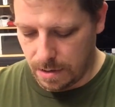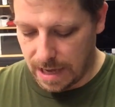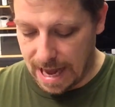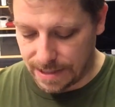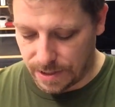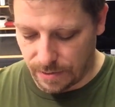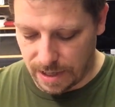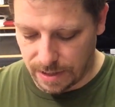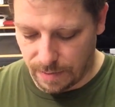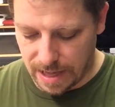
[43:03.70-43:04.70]
Cats don't
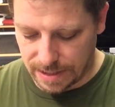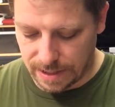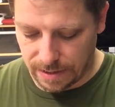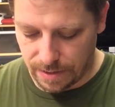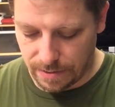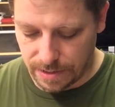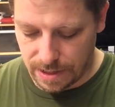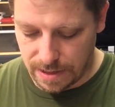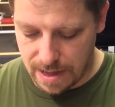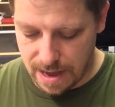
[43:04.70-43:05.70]
like the plastic, though. I'll
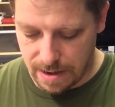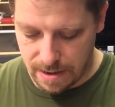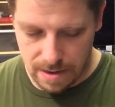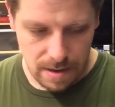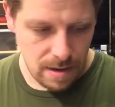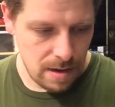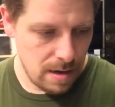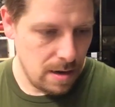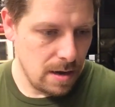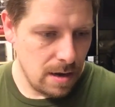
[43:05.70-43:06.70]
tell you that.
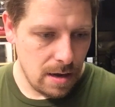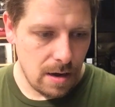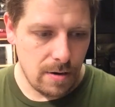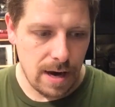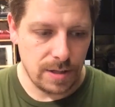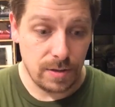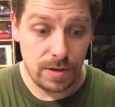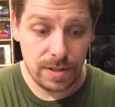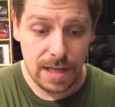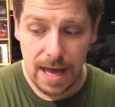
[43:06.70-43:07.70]
All right, so
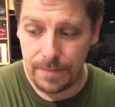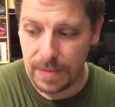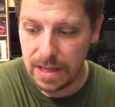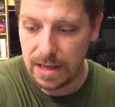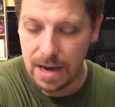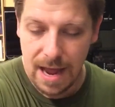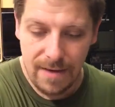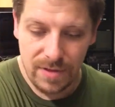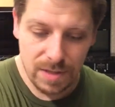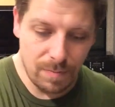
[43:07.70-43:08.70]
there's that. And then I
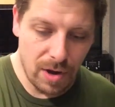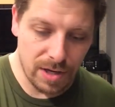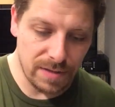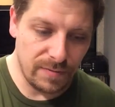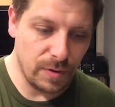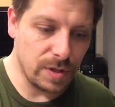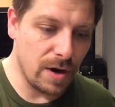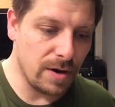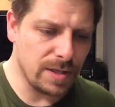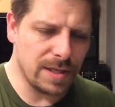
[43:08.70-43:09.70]
have this box of loose
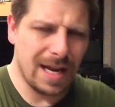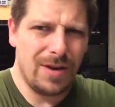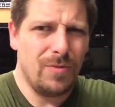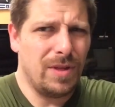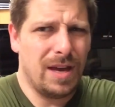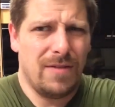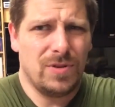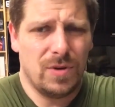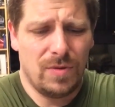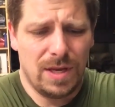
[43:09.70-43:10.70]
carts, and I don't think I've
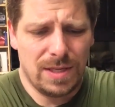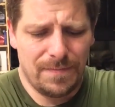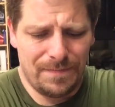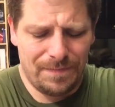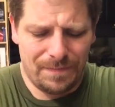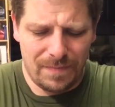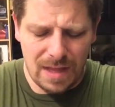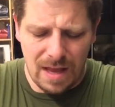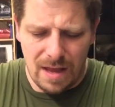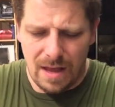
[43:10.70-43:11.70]
shown these.
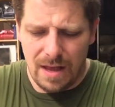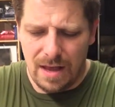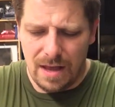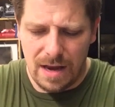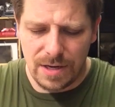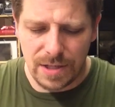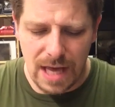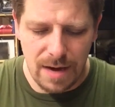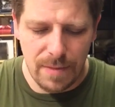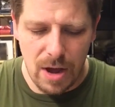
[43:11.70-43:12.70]
And I just
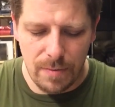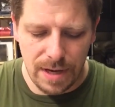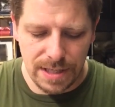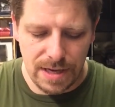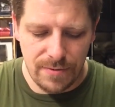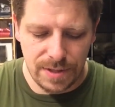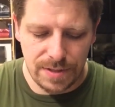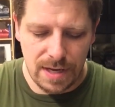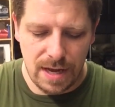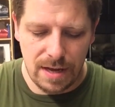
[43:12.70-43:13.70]
had them out because I
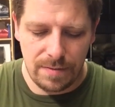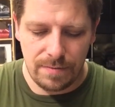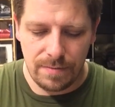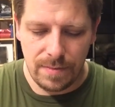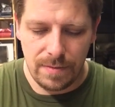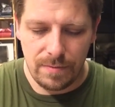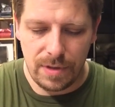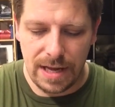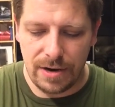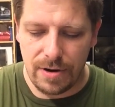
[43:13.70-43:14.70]
was
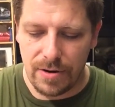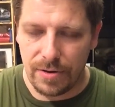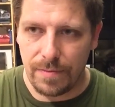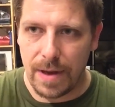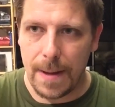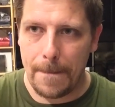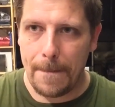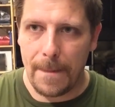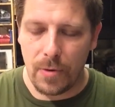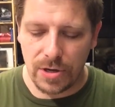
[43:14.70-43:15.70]
playing around with my
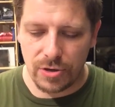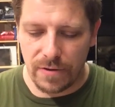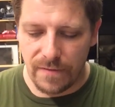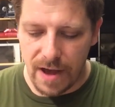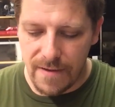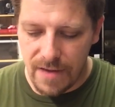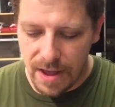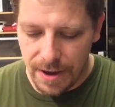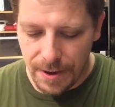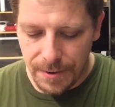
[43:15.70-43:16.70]
Retron 5.
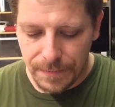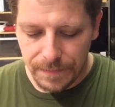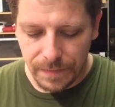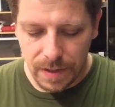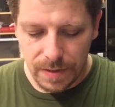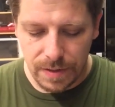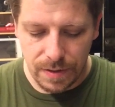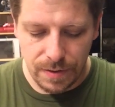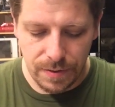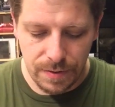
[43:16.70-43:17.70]

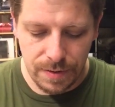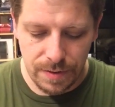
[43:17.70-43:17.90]
So,